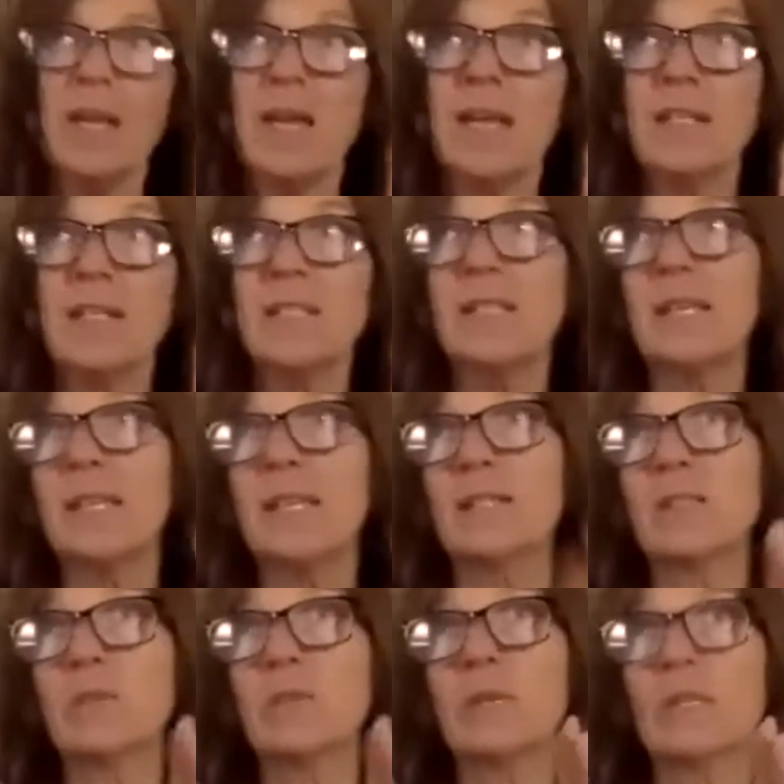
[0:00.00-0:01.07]
And
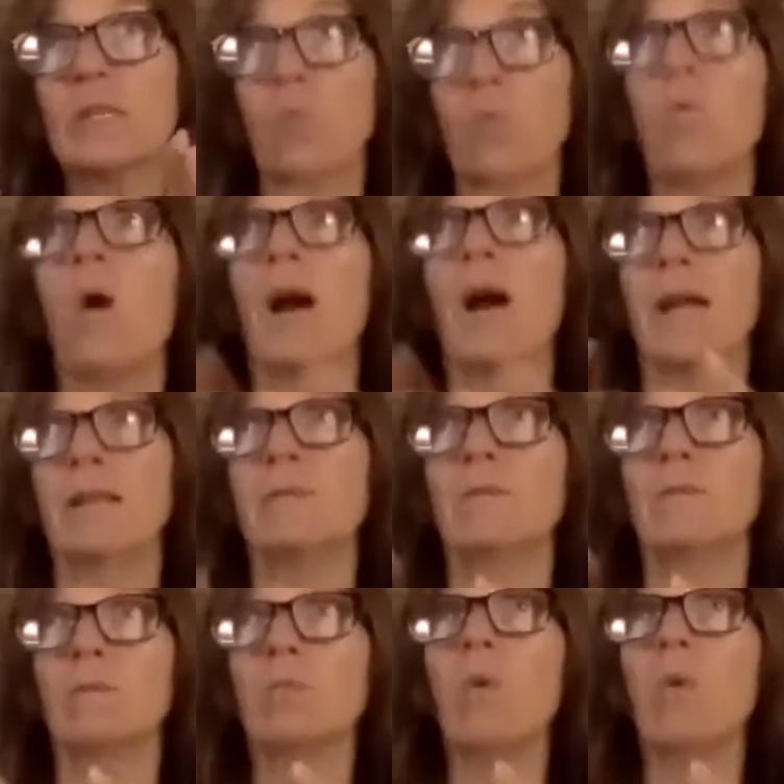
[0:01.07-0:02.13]
it's why
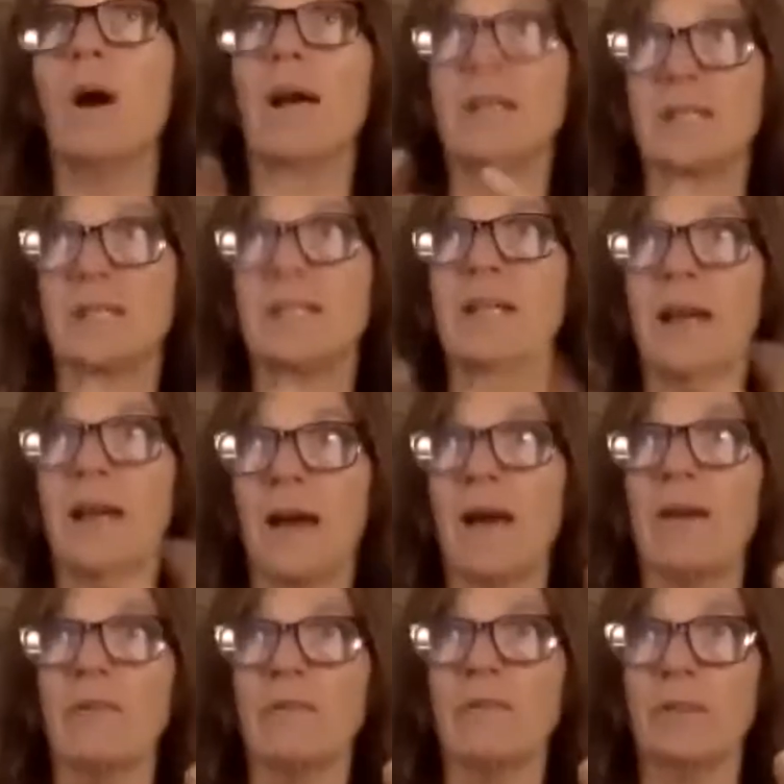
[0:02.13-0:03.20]
does it
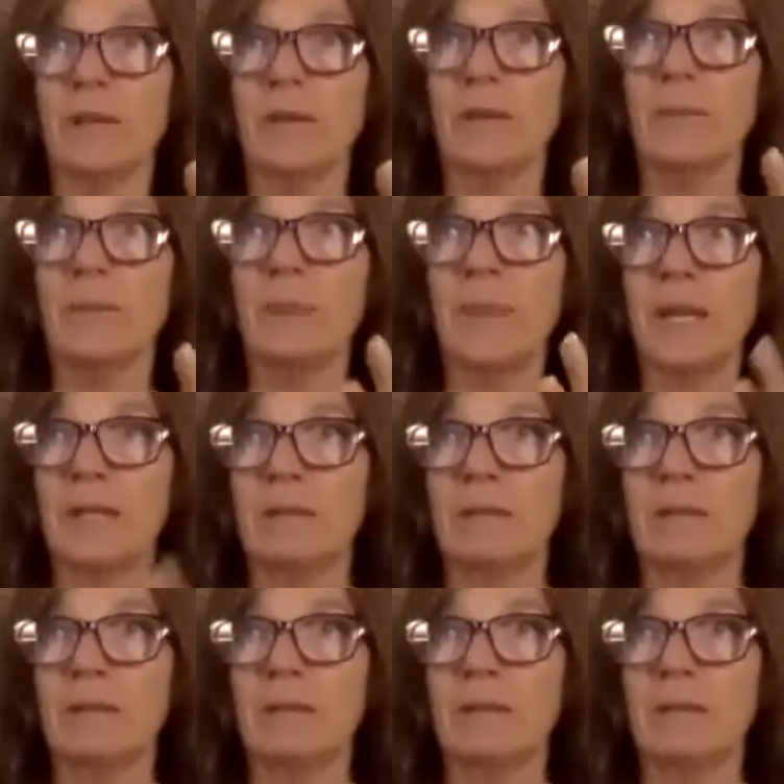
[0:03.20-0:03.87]
have that